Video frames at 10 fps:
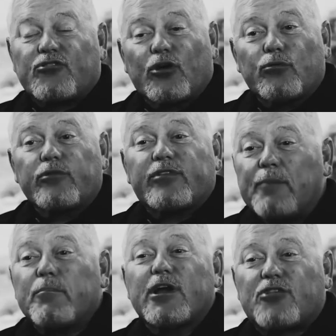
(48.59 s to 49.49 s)
So
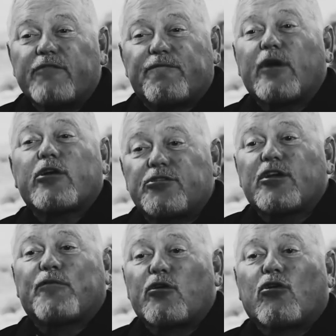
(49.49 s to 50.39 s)
that makes it very
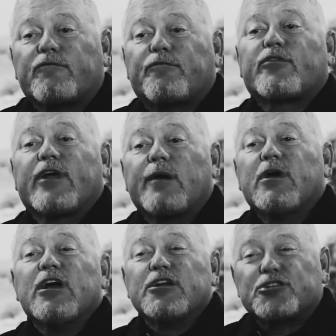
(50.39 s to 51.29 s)
difficult for them
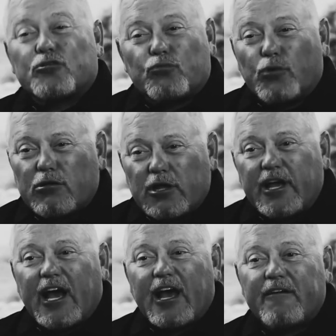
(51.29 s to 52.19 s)
to really
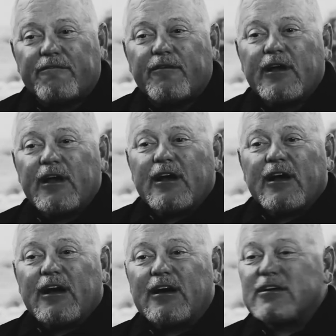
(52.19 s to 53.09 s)
have
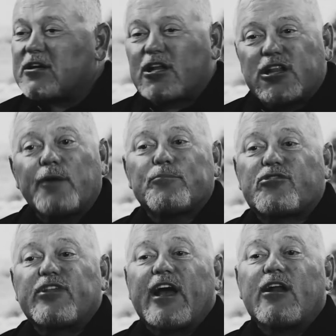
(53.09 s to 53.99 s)
clubs
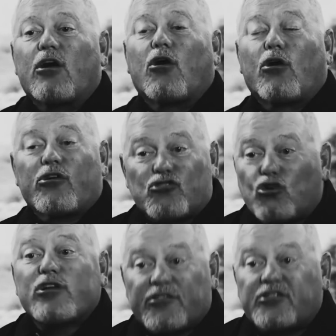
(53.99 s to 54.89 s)
that are as
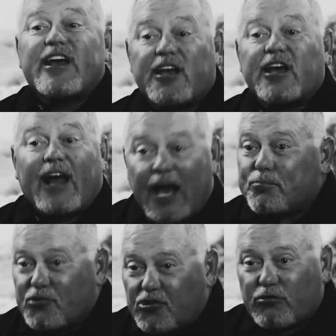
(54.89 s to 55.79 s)
good as they can
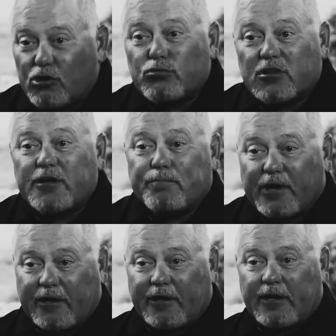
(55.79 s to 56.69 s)
absolutely be.